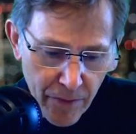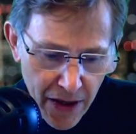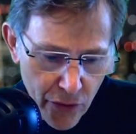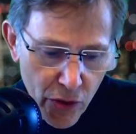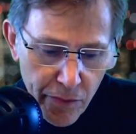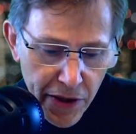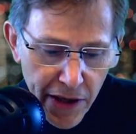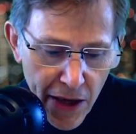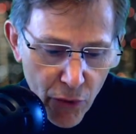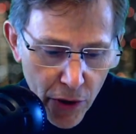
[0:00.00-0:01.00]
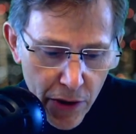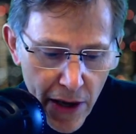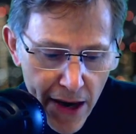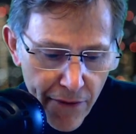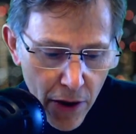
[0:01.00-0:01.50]
the real big game, we're going to
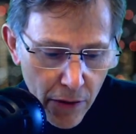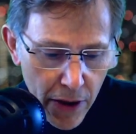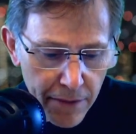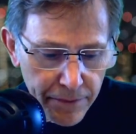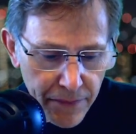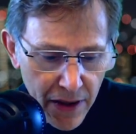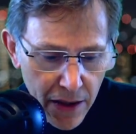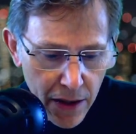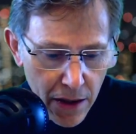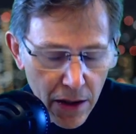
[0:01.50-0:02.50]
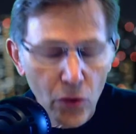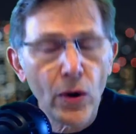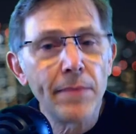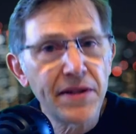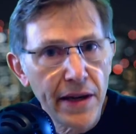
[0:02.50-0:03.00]
have our
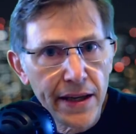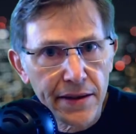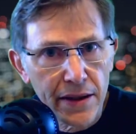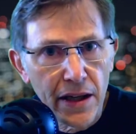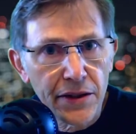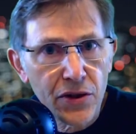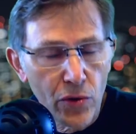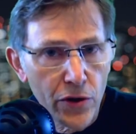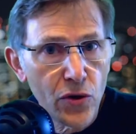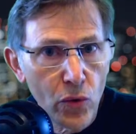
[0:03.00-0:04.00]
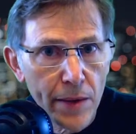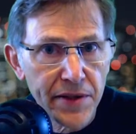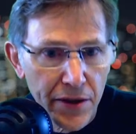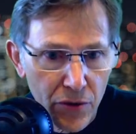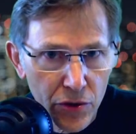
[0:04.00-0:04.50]
website our new
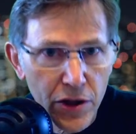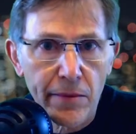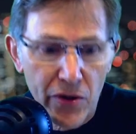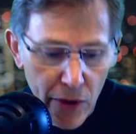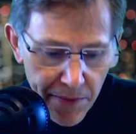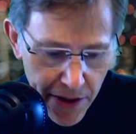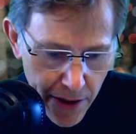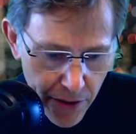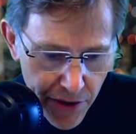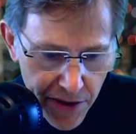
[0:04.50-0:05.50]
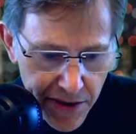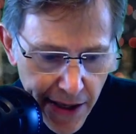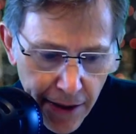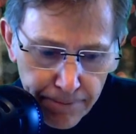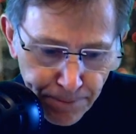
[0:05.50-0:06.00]
website tour. We'll talk about the website here in just a
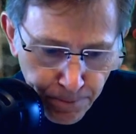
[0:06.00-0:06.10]
second.